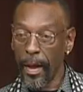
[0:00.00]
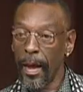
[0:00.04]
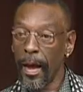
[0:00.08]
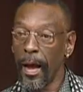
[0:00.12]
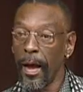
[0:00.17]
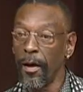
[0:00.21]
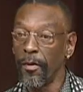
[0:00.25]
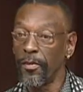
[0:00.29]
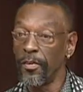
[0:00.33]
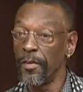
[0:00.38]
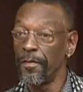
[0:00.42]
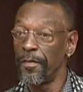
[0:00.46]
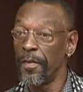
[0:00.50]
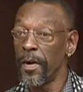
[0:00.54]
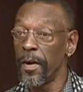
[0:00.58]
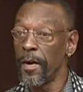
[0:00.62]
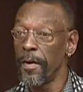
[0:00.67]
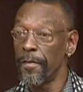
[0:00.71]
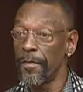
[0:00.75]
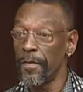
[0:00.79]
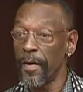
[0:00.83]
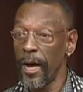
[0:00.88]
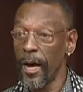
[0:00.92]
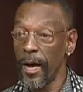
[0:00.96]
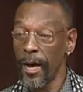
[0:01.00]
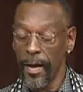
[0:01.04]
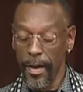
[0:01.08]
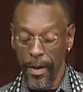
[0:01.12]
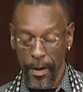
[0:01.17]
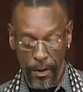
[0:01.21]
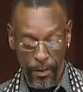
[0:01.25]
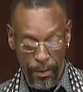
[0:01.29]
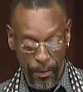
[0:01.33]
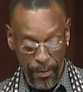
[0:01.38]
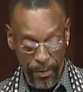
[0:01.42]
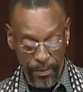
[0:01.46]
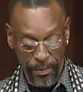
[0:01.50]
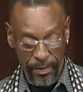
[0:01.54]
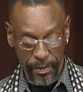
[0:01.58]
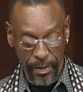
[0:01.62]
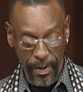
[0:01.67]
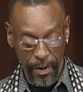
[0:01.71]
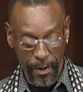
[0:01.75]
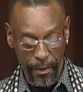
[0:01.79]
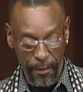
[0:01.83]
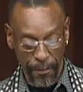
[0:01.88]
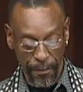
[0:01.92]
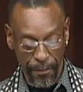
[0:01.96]
how to verify
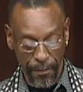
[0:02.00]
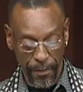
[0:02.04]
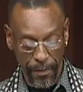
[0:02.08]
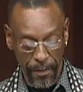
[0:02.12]
yourself.